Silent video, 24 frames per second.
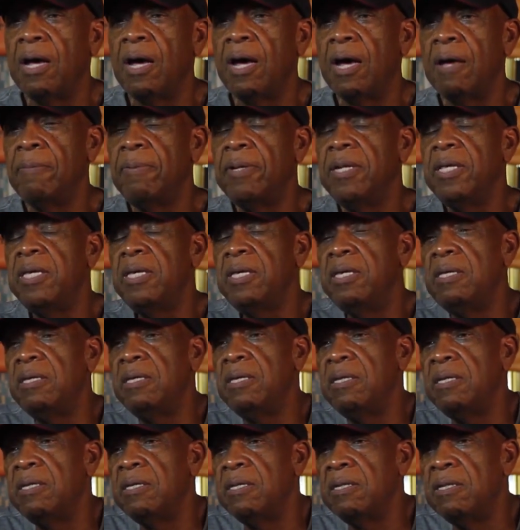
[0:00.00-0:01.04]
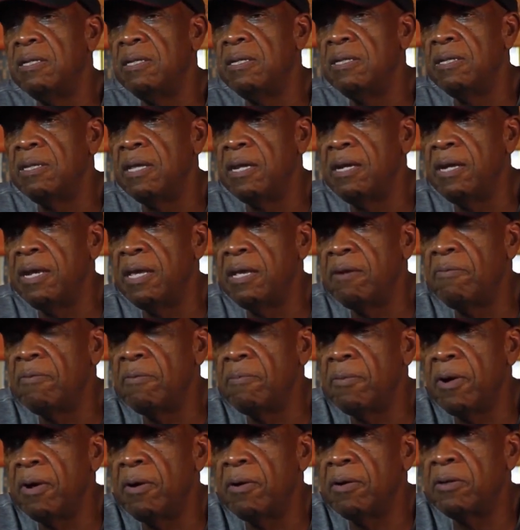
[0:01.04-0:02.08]
I believe that Native
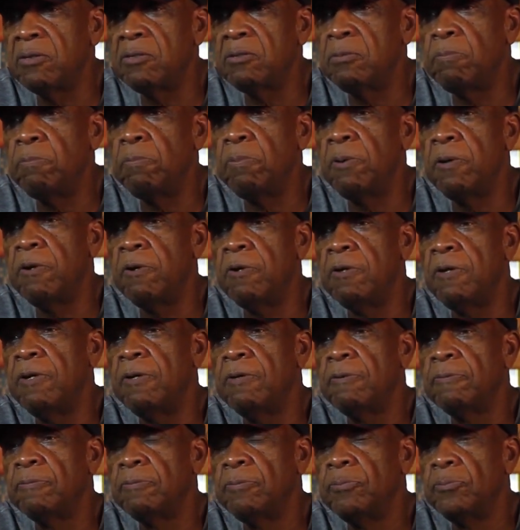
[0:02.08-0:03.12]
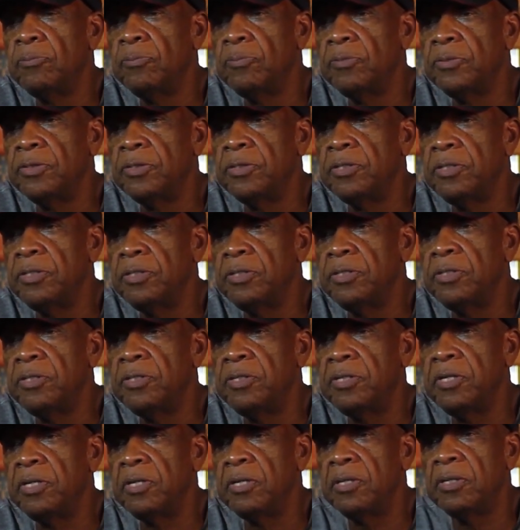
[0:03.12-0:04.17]
American spirit
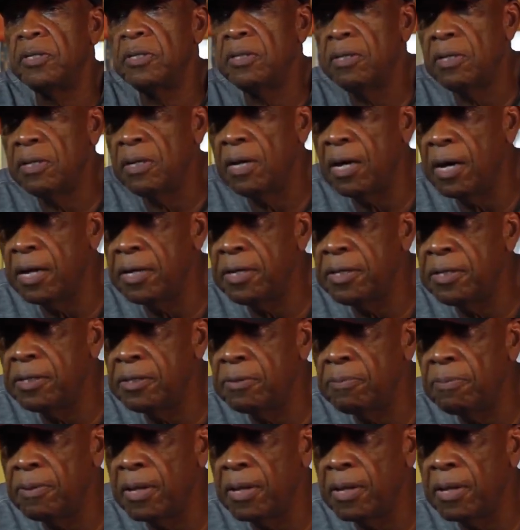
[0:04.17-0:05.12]
still haunt this